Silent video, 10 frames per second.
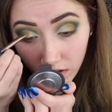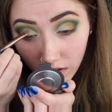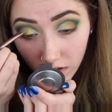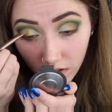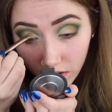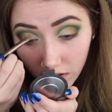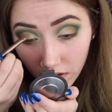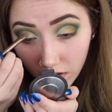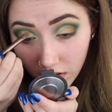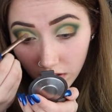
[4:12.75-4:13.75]

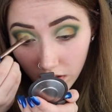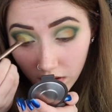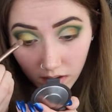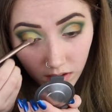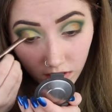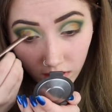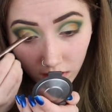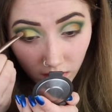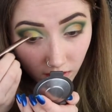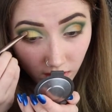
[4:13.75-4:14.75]

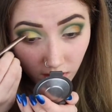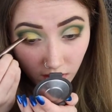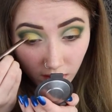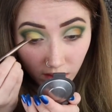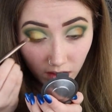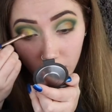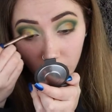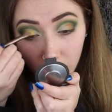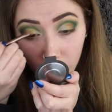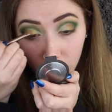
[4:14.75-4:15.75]

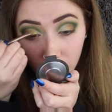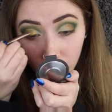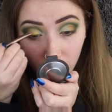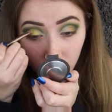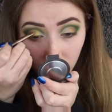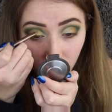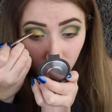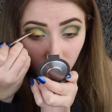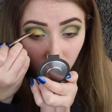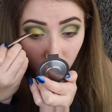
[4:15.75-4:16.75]

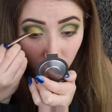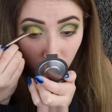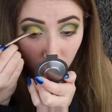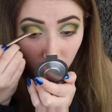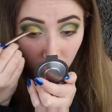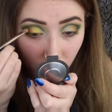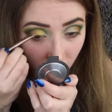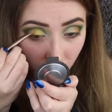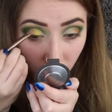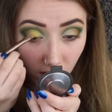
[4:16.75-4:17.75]

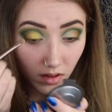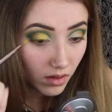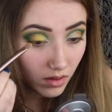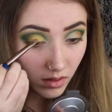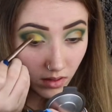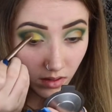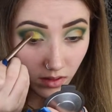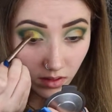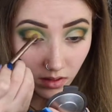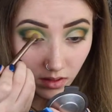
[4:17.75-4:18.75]

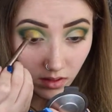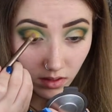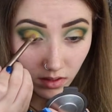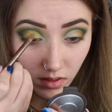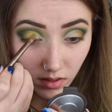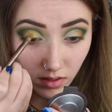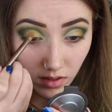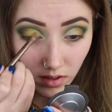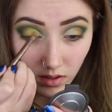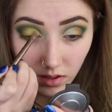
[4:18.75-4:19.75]
Nothing is said.